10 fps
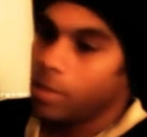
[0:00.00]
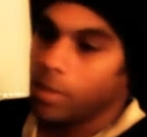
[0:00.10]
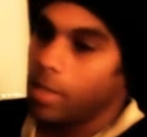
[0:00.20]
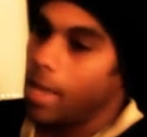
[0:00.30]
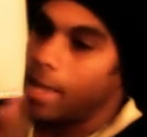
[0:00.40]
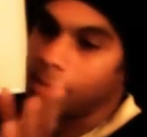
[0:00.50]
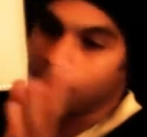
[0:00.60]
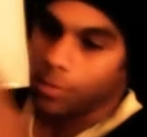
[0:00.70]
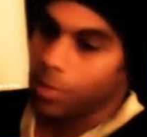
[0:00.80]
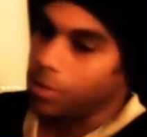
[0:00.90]
and ask
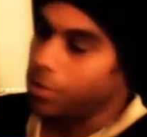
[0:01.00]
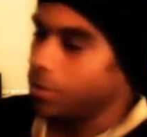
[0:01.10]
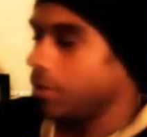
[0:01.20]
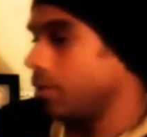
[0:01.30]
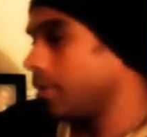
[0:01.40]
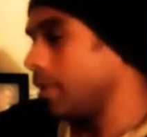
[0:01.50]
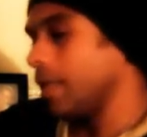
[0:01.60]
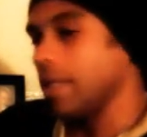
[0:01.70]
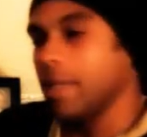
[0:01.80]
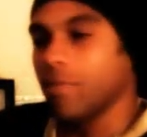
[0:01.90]
us questions. And
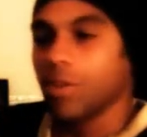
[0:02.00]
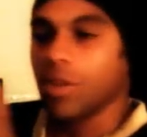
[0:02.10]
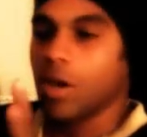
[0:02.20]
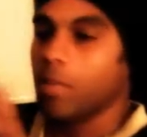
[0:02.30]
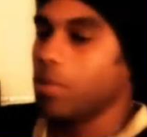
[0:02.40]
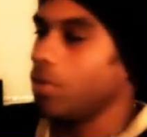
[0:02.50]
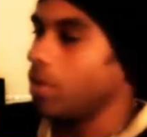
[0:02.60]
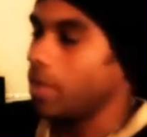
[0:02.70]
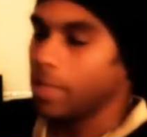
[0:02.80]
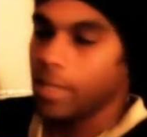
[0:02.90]
they leave a number
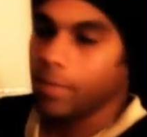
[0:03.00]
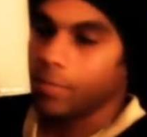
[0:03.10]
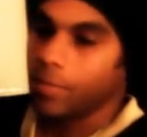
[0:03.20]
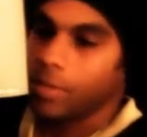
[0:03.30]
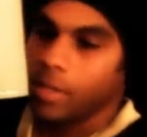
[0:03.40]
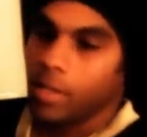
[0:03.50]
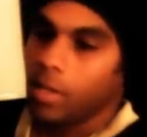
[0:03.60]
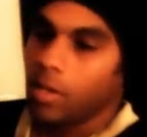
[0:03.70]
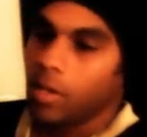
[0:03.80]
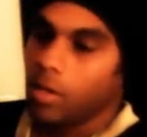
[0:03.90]
or they leave
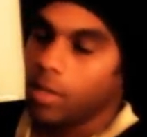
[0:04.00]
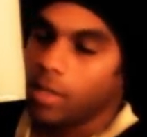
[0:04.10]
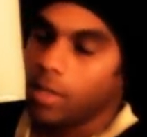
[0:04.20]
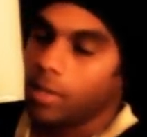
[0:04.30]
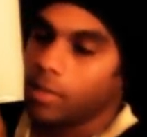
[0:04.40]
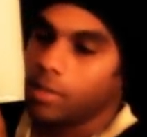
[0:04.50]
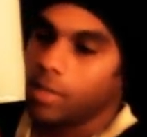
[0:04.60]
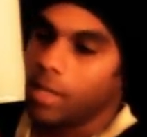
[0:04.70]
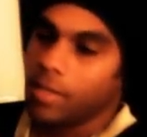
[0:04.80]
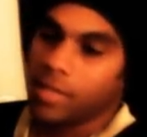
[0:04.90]
a, a
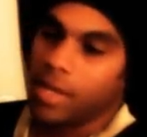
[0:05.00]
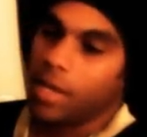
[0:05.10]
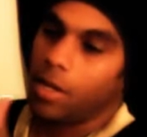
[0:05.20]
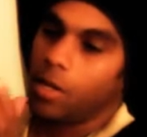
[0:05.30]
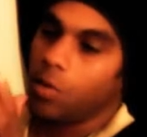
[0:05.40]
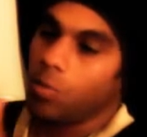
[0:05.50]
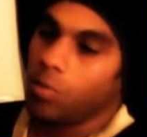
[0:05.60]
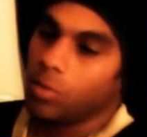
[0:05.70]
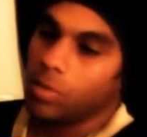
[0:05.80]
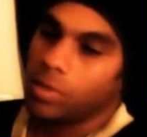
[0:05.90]
thing saying
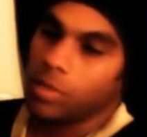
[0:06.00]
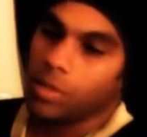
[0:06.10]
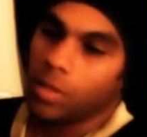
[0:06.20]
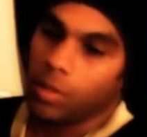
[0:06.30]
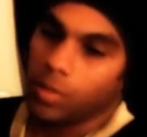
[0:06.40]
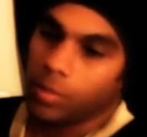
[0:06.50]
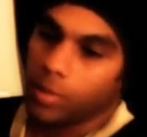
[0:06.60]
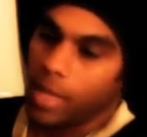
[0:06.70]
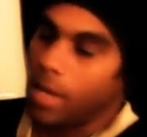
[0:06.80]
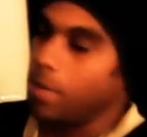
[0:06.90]
closed. You know,
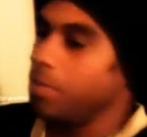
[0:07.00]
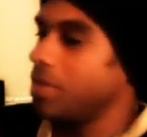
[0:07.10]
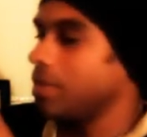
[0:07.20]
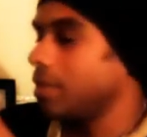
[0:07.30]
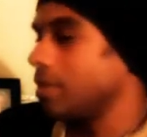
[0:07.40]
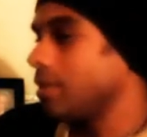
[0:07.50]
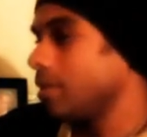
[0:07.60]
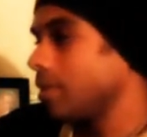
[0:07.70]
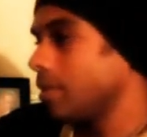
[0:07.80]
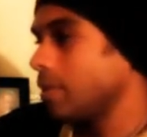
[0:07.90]
out of business.
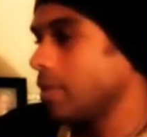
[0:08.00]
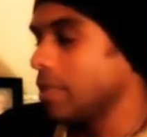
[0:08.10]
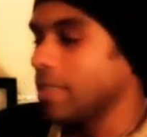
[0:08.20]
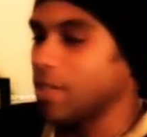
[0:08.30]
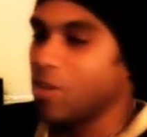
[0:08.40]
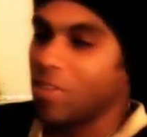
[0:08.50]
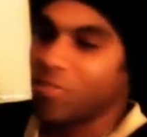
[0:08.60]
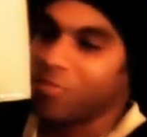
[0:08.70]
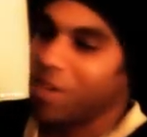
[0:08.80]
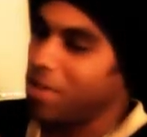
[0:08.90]
And then you have to
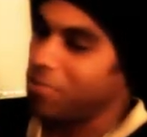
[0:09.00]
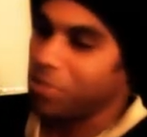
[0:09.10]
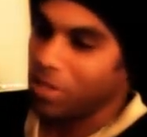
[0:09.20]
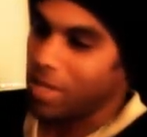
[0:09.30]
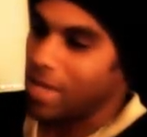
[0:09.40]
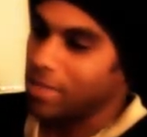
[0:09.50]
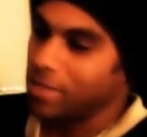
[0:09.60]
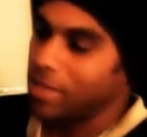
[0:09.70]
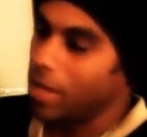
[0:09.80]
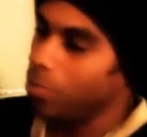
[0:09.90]
fight for your
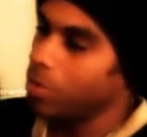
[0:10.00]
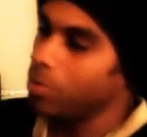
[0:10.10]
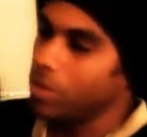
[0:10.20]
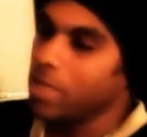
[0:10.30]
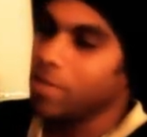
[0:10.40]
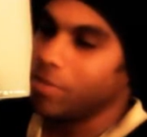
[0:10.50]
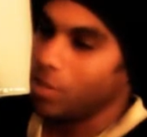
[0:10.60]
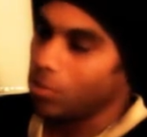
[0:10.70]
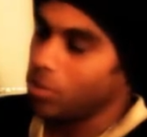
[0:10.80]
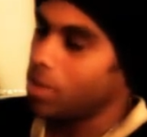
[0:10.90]
last check. We, we live in
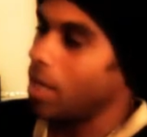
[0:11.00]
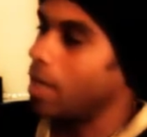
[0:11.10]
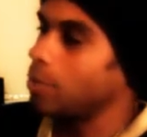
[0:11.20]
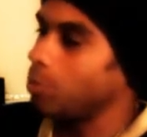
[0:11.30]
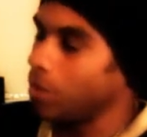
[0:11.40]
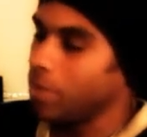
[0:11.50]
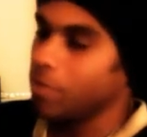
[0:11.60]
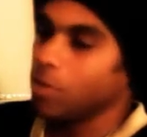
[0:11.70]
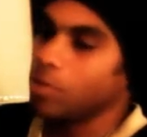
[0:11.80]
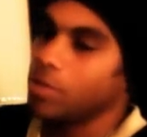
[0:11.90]
those times. We live
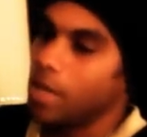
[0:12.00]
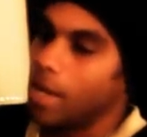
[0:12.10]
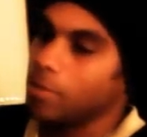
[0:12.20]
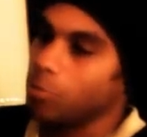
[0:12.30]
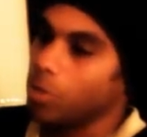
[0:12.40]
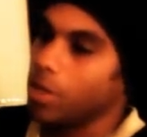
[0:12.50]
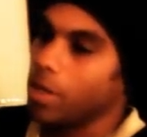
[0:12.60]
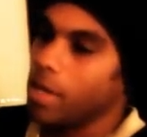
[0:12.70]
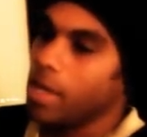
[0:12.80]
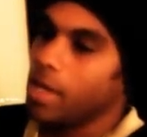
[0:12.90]
in those times where
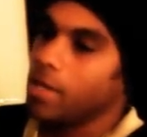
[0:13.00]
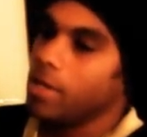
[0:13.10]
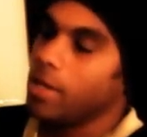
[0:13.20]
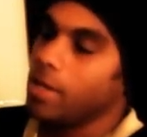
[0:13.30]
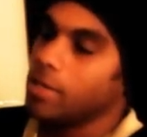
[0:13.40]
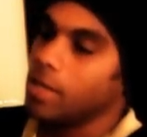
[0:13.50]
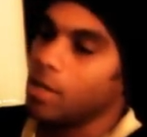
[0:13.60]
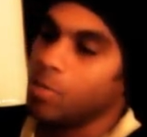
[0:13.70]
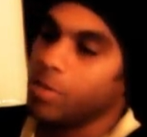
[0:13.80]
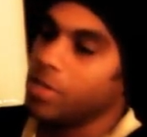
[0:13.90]
it's
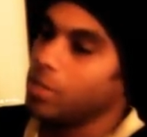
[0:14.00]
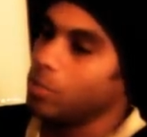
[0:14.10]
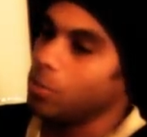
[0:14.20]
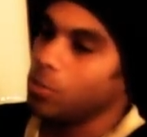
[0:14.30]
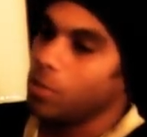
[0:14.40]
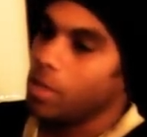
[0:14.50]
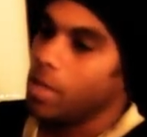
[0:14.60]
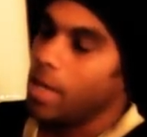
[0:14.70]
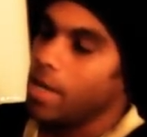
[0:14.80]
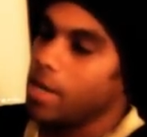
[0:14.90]
unpredictable,
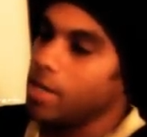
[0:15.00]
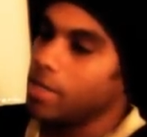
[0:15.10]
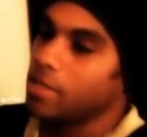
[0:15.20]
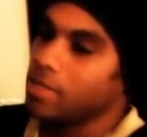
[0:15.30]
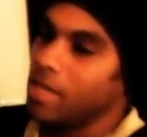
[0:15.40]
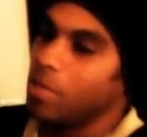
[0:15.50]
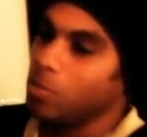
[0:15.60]
and their their stable